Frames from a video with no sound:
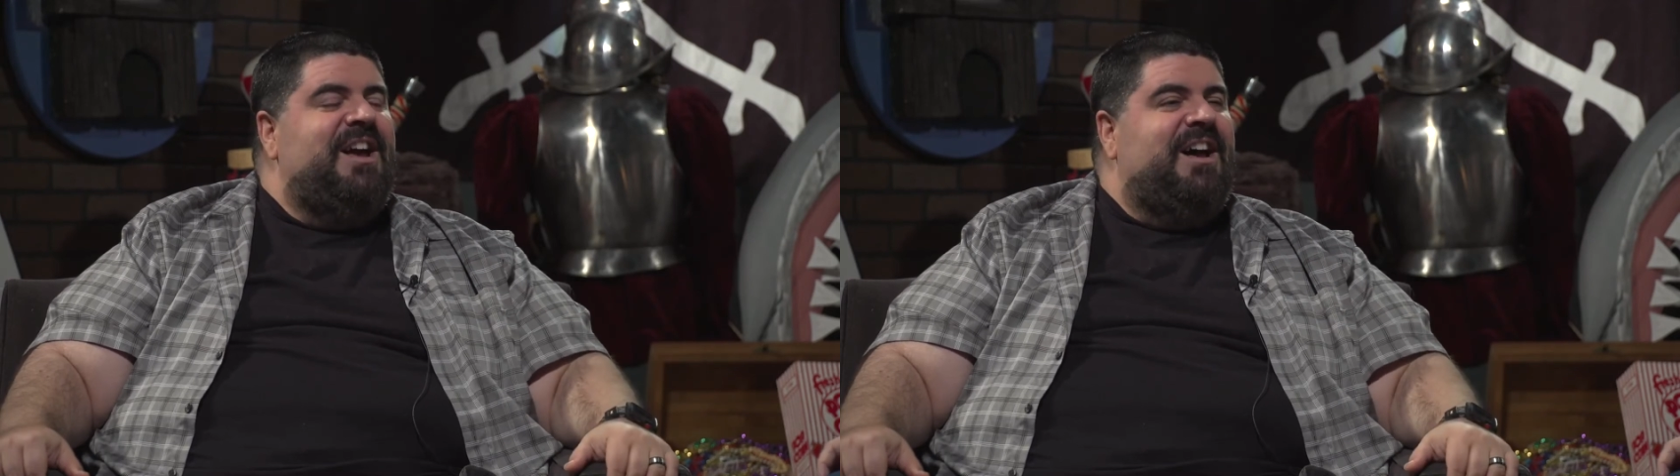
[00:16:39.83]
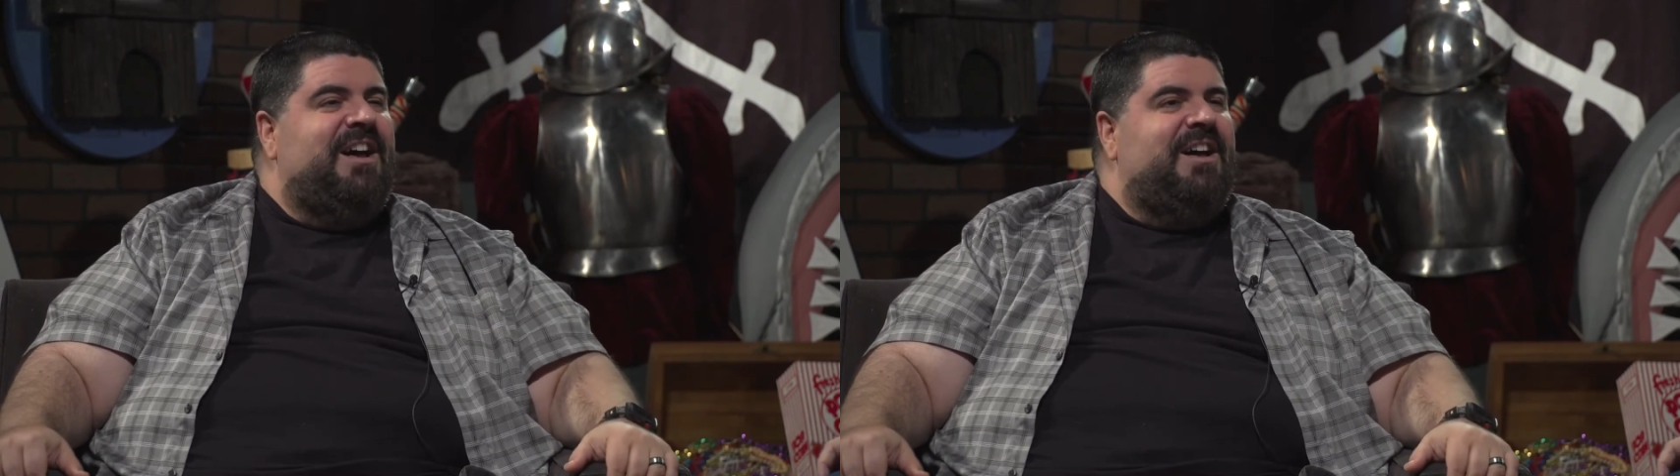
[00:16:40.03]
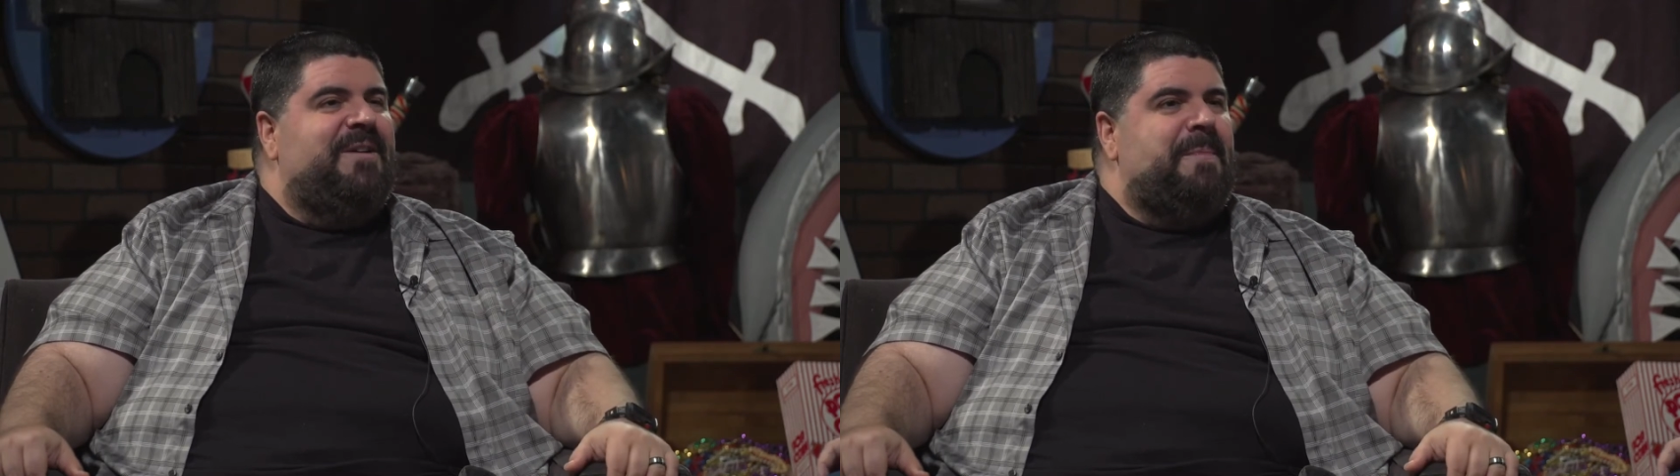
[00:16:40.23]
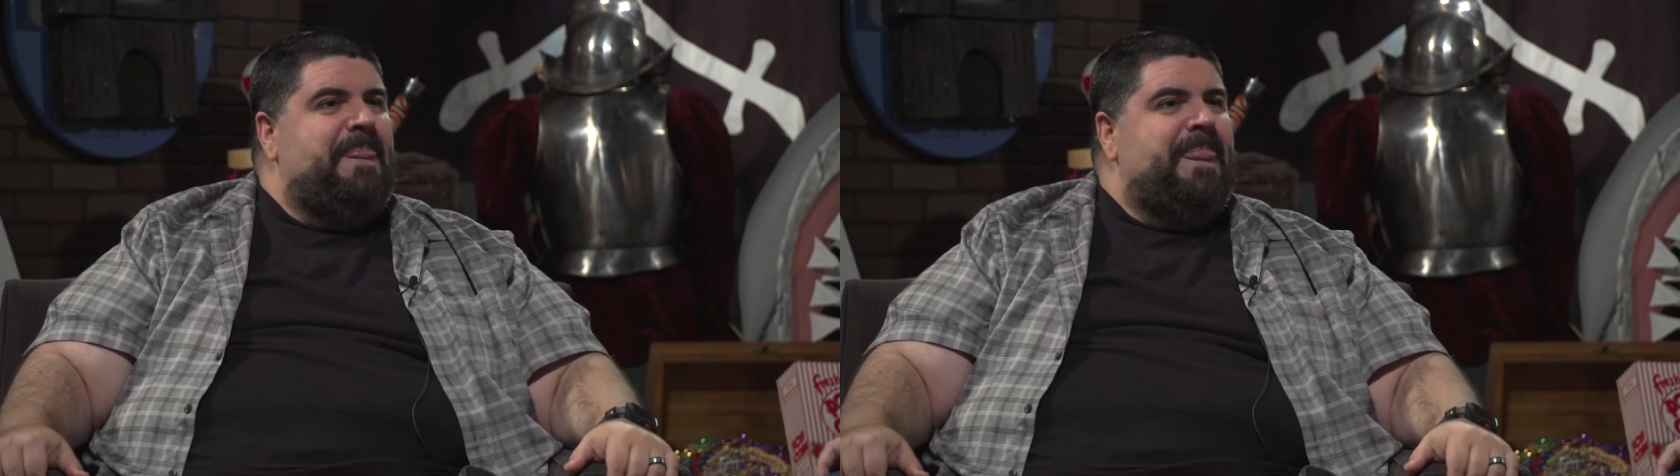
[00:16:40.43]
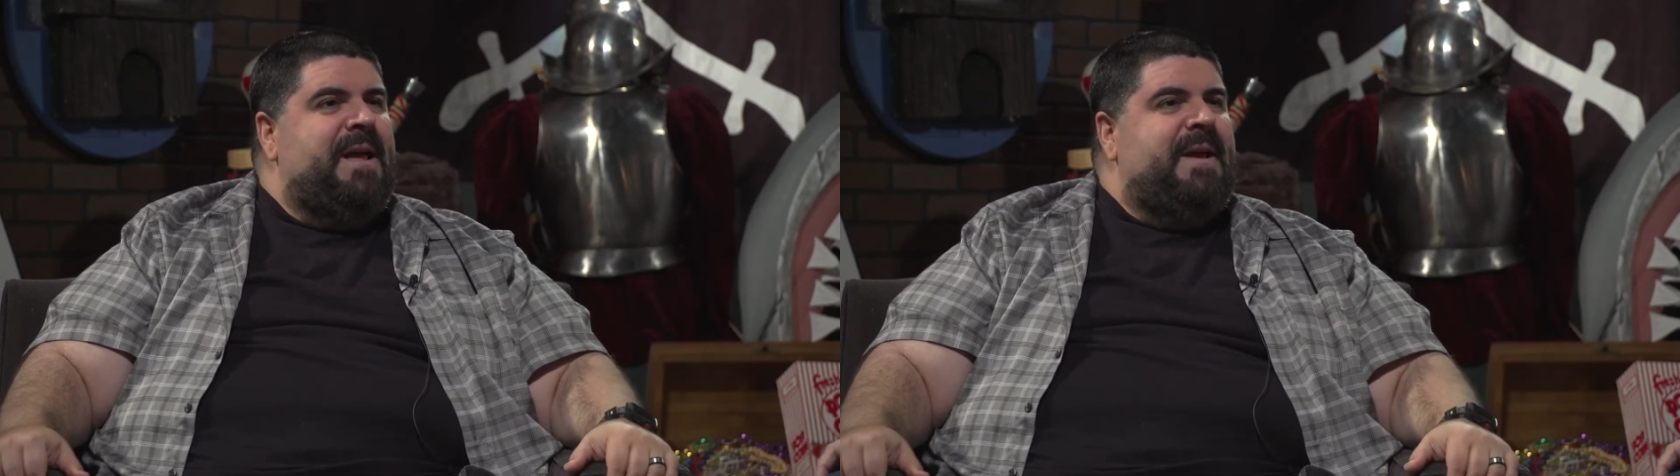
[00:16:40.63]

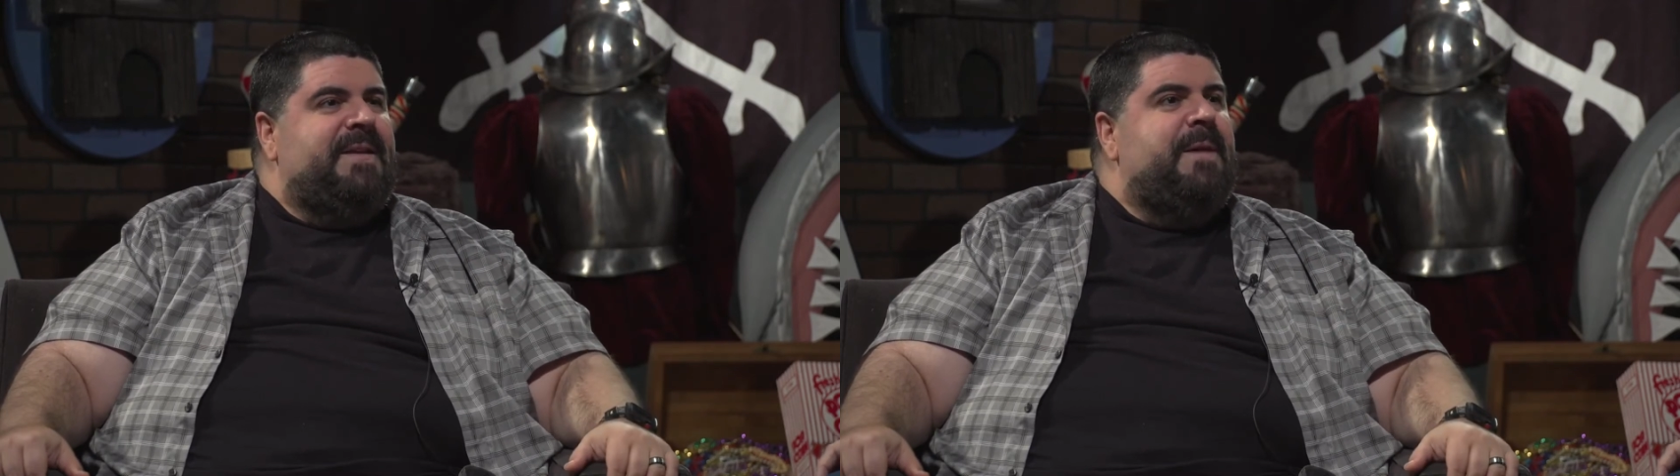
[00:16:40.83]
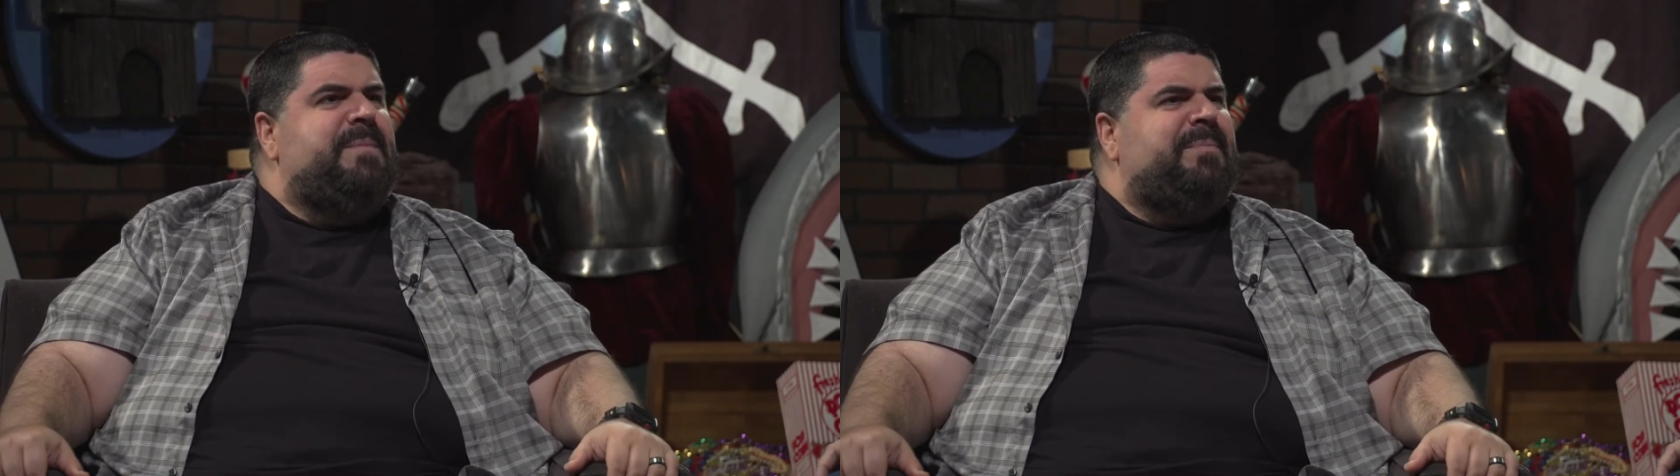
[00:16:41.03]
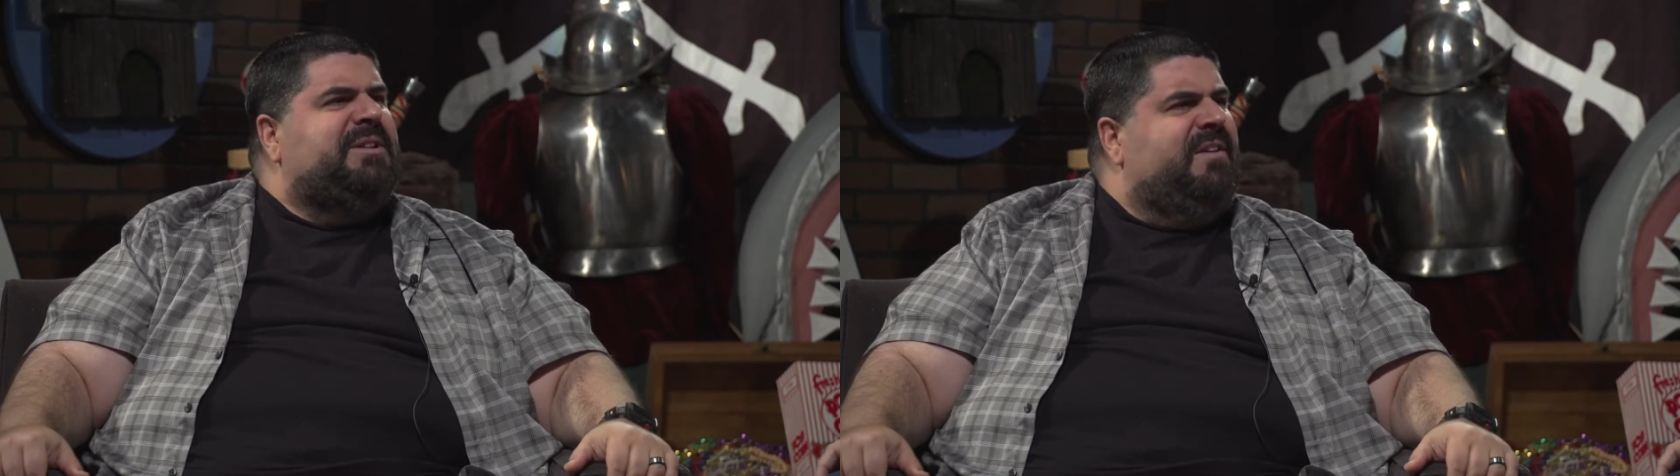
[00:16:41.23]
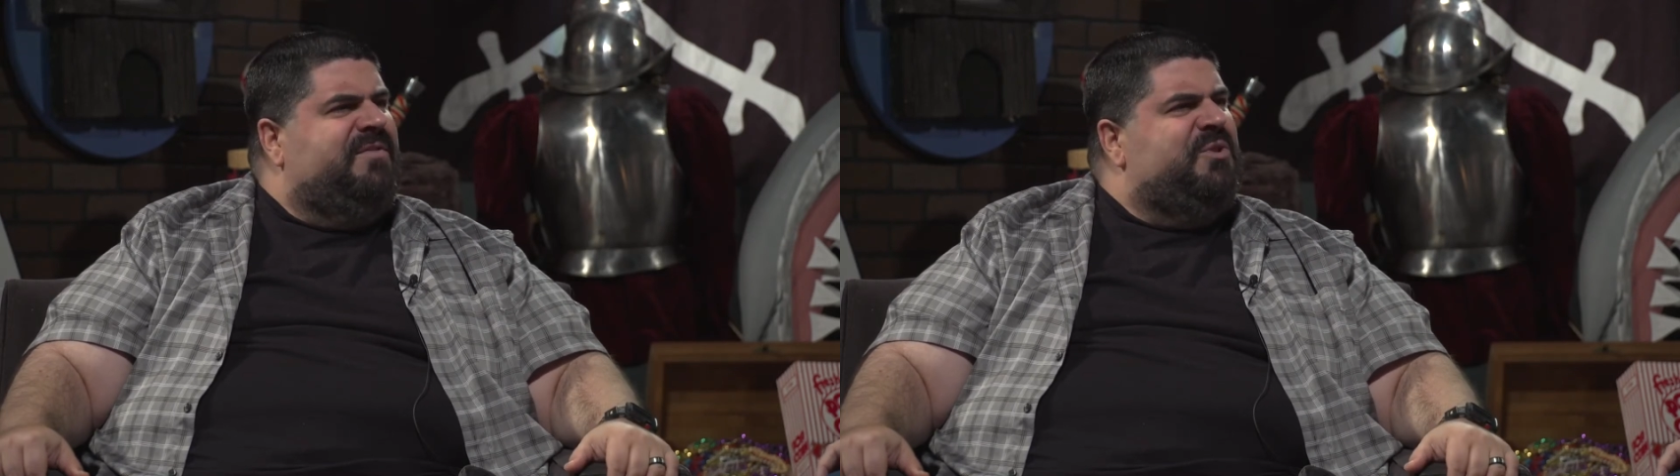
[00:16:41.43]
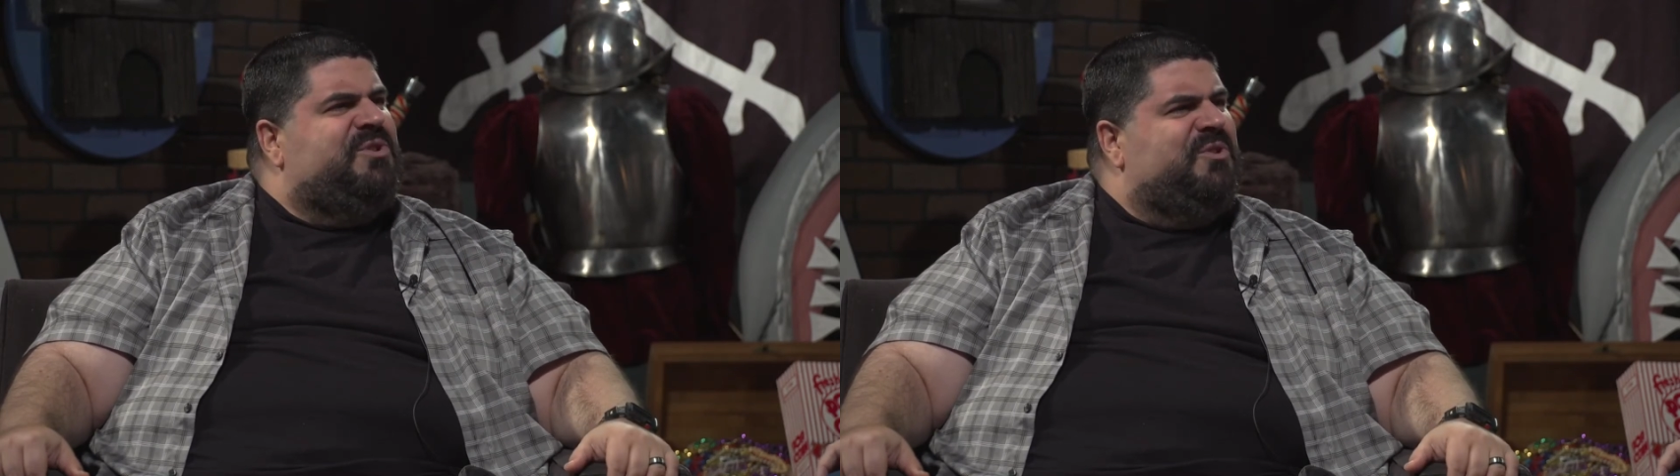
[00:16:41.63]
Yeah, people love
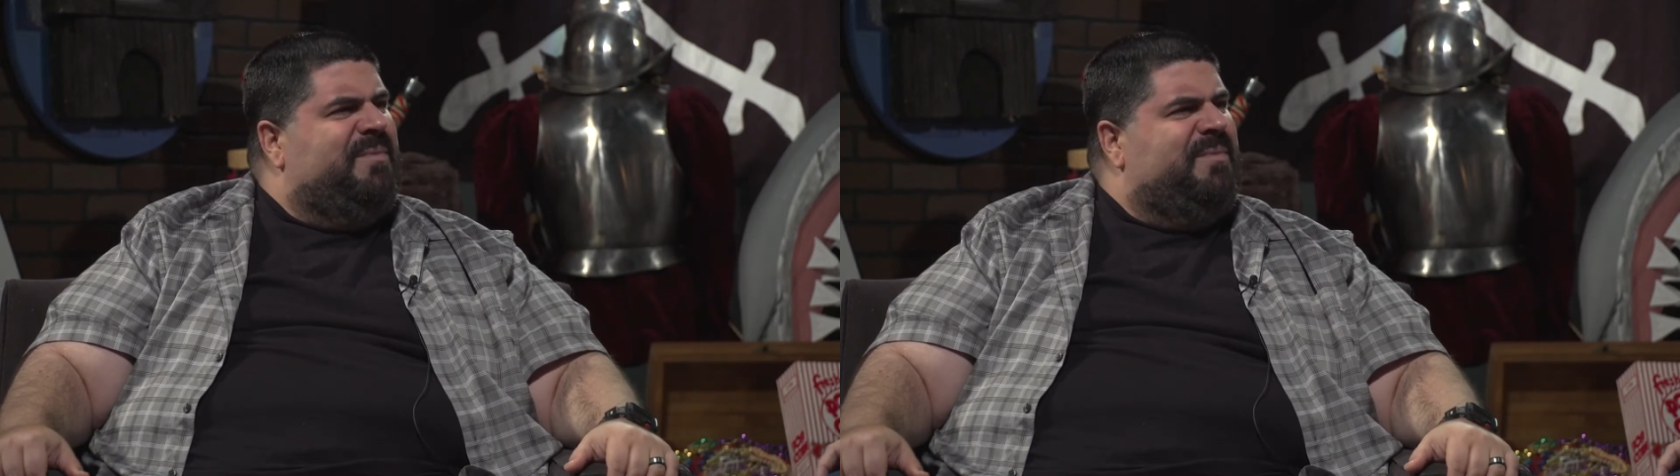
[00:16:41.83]
you too.